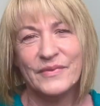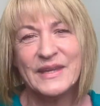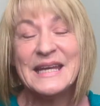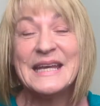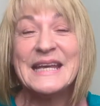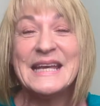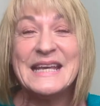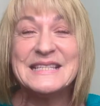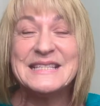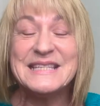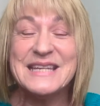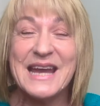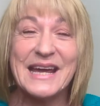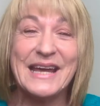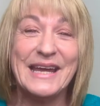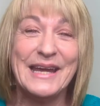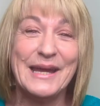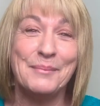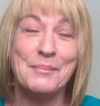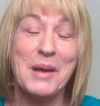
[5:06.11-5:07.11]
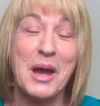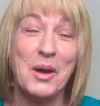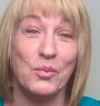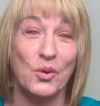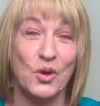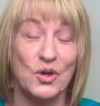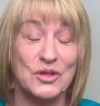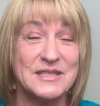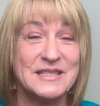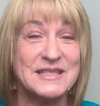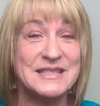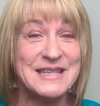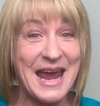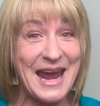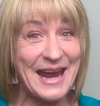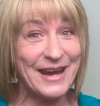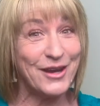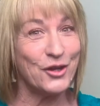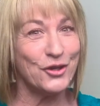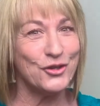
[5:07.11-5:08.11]
His name was
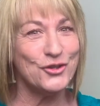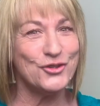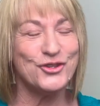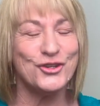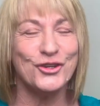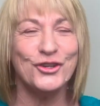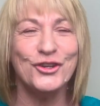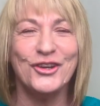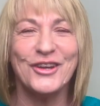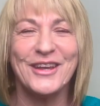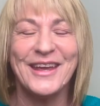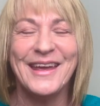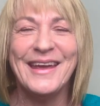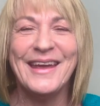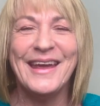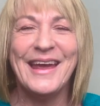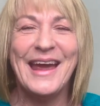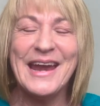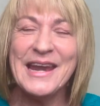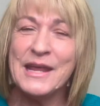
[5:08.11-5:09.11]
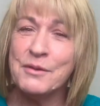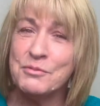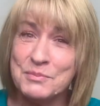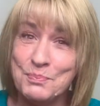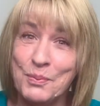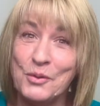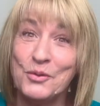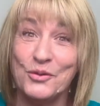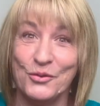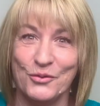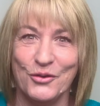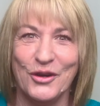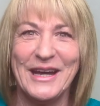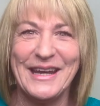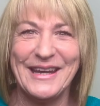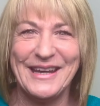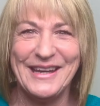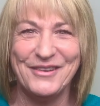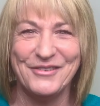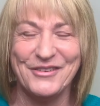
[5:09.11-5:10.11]
Tango Duke, and he was born right
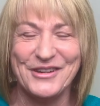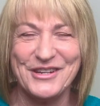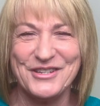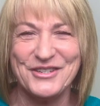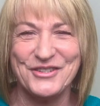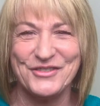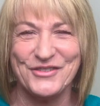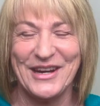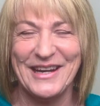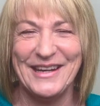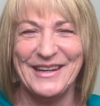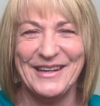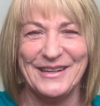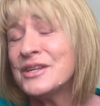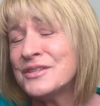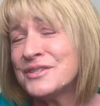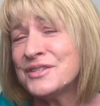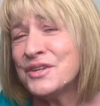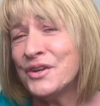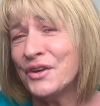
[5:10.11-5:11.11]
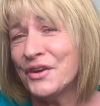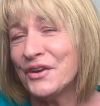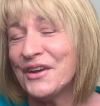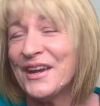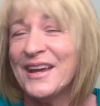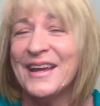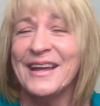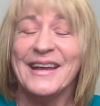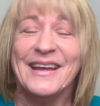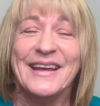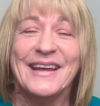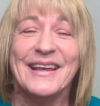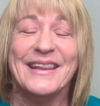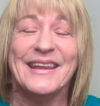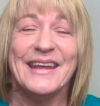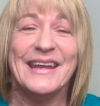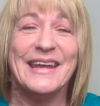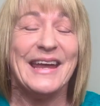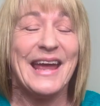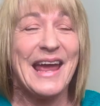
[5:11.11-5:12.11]
here in Australia. So
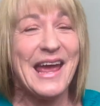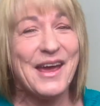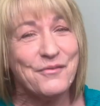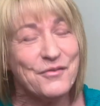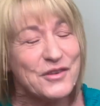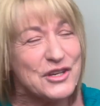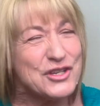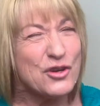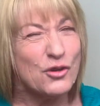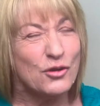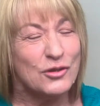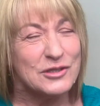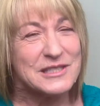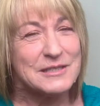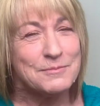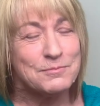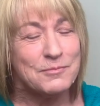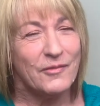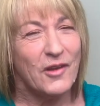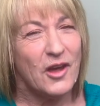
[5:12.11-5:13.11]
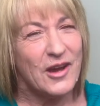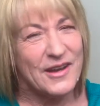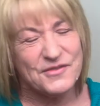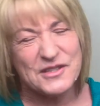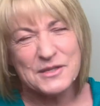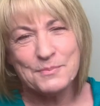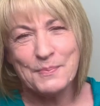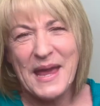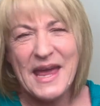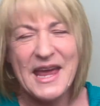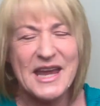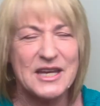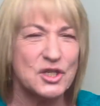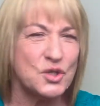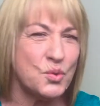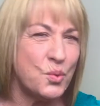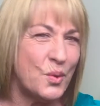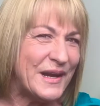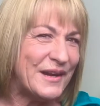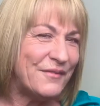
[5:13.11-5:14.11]
the average horse lifespan,
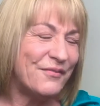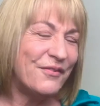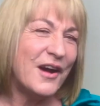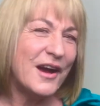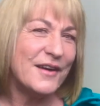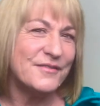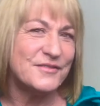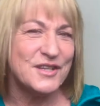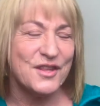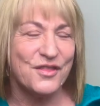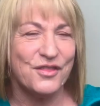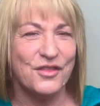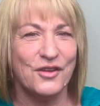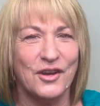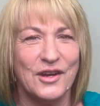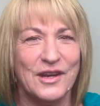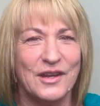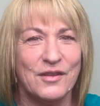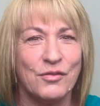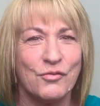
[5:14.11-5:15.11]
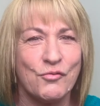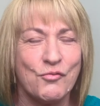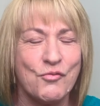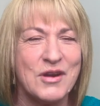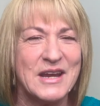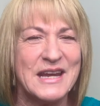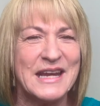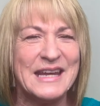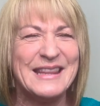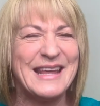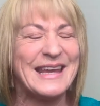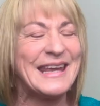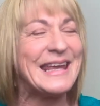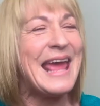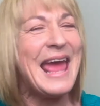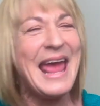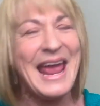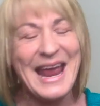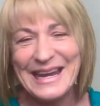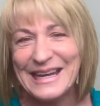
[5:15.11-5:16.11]
25 to 33, they
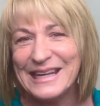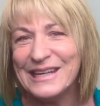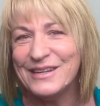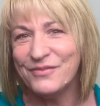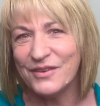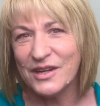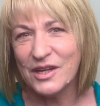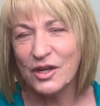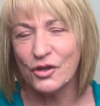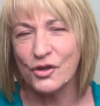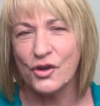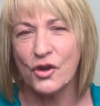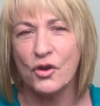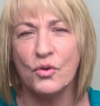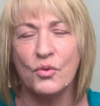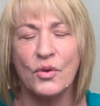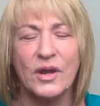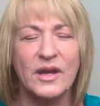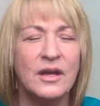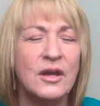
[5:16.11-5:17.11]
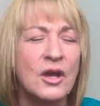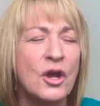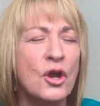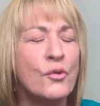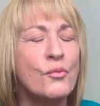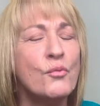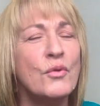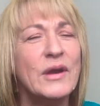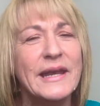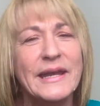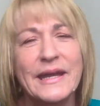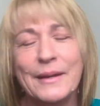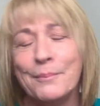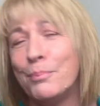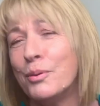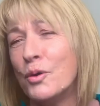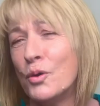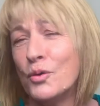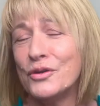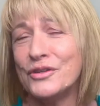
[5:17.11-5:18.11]
can live a lot older. Really
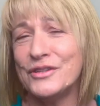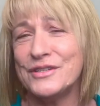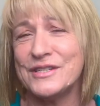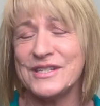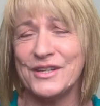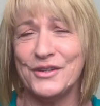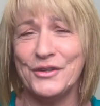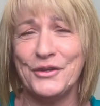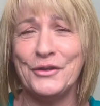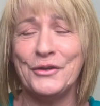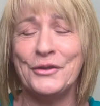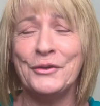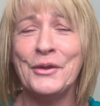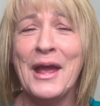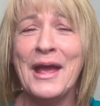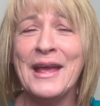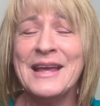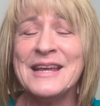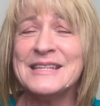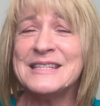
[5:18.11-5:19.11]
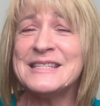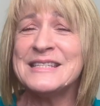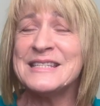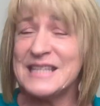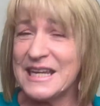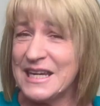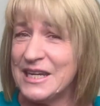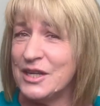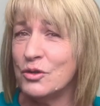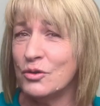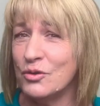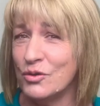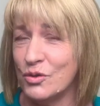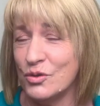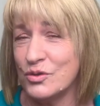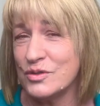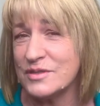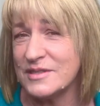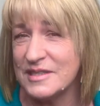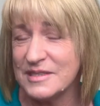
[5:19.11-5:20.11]
important to see your
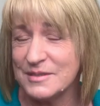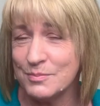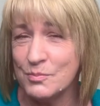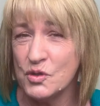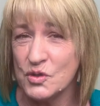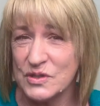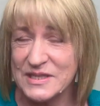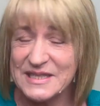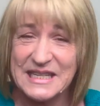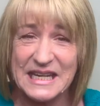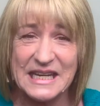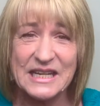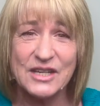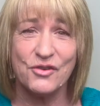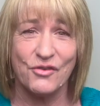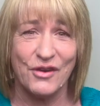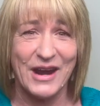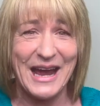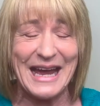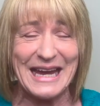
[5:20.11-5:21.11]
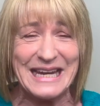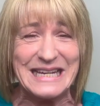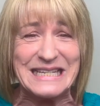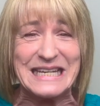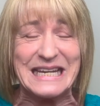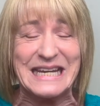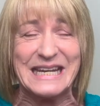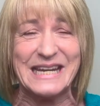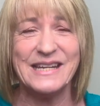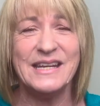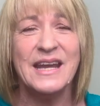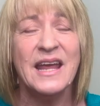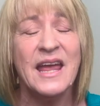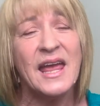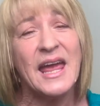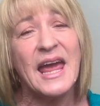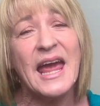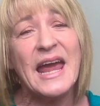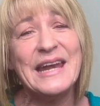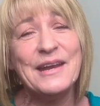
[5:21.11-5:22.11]
horses more senior at 18.
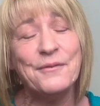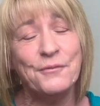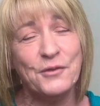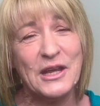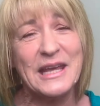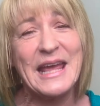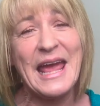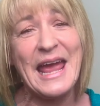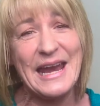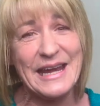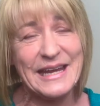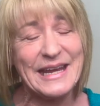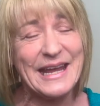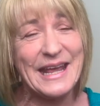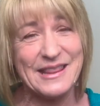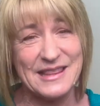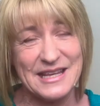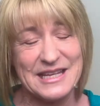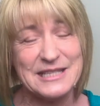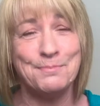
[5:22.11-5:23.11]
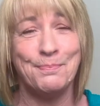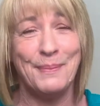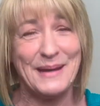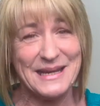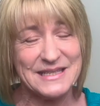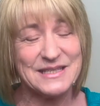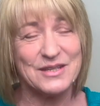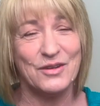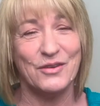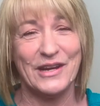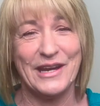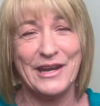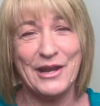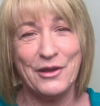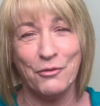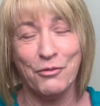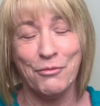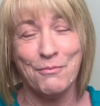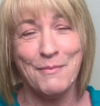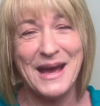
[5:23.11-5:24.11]
And if you can get these baseline
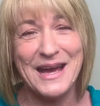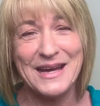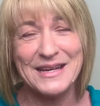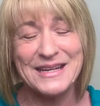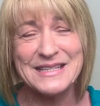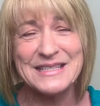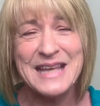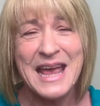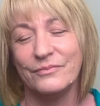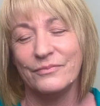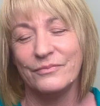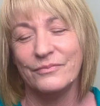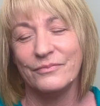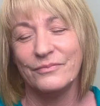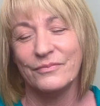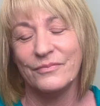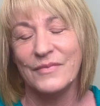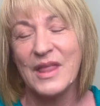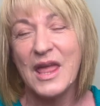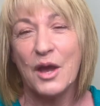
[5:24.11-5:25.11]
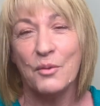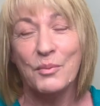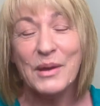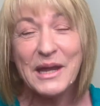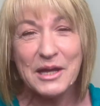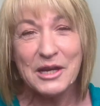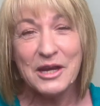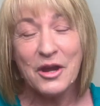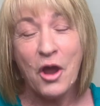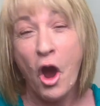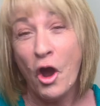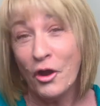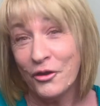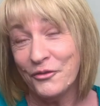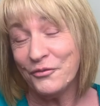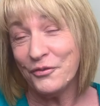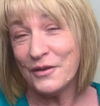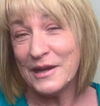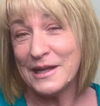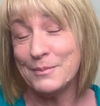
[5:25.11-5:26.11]
health markers, and we can
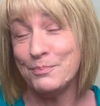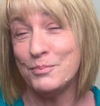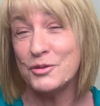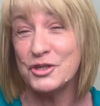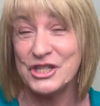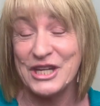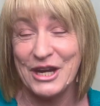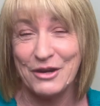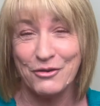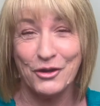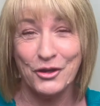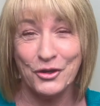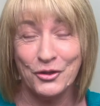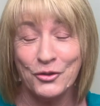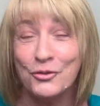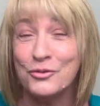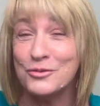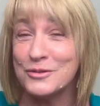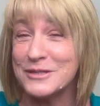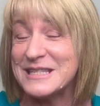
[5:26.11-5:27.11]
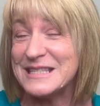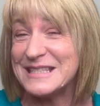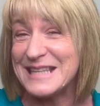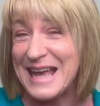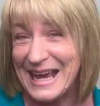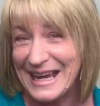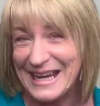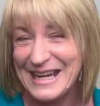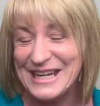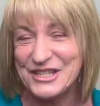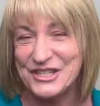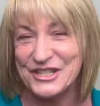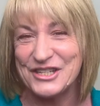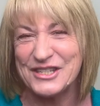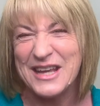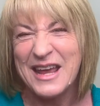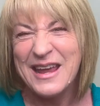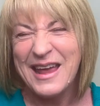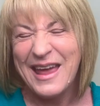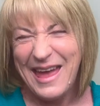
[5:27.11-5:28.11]
hopefully push our own horses' ages
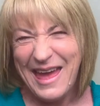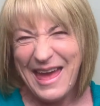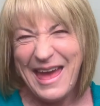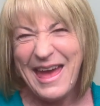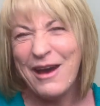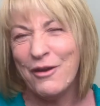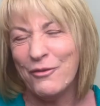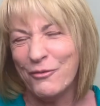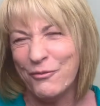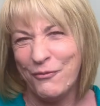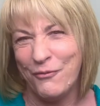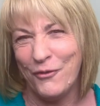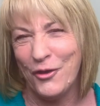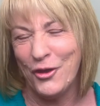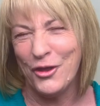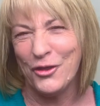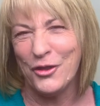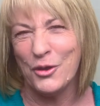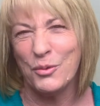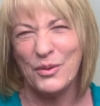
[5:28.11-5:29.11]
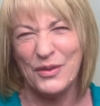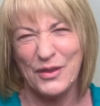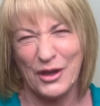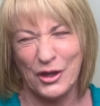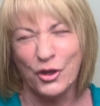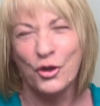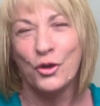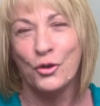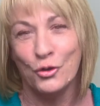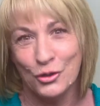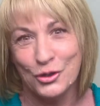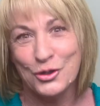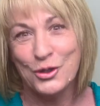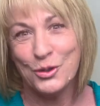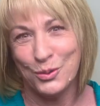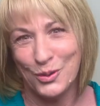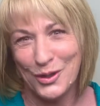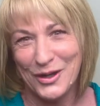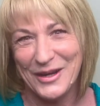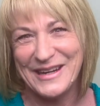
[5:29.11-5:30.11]
out further with a good
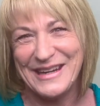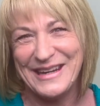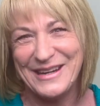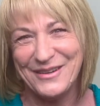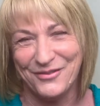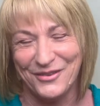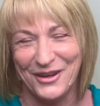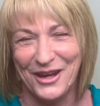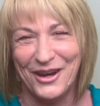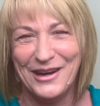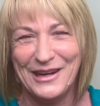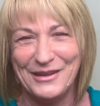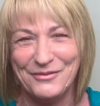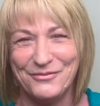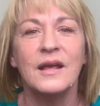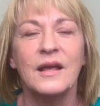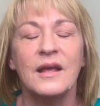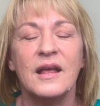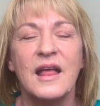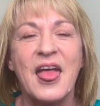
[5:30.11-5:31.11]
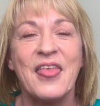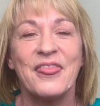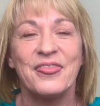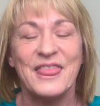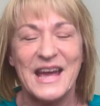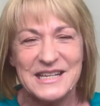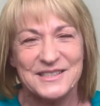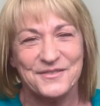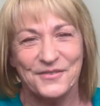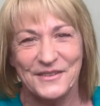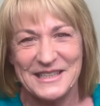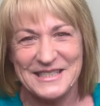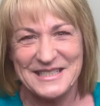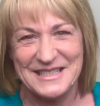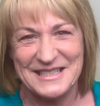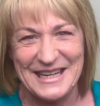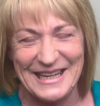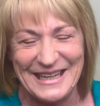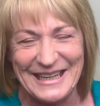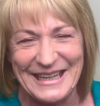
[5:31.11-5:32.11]
quality of life. Thanks for
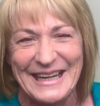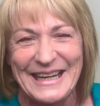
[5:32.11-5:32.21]
listening.